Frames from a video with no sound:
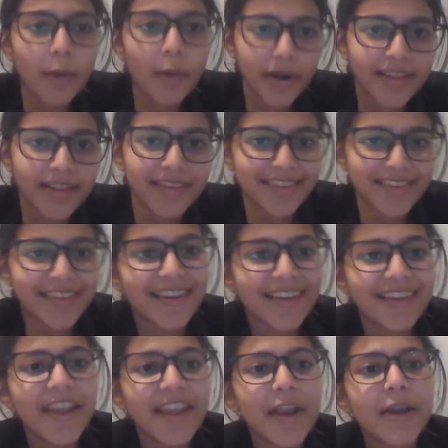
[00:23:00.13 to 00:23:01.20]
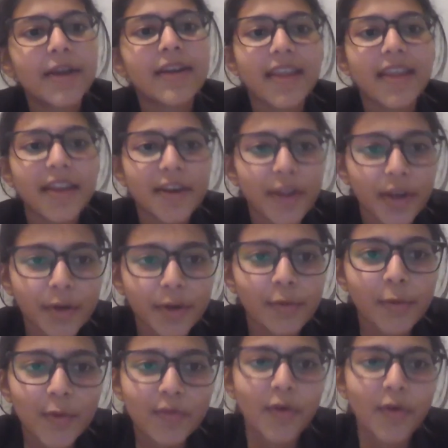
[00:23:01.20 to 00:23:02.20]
how it is, right? They really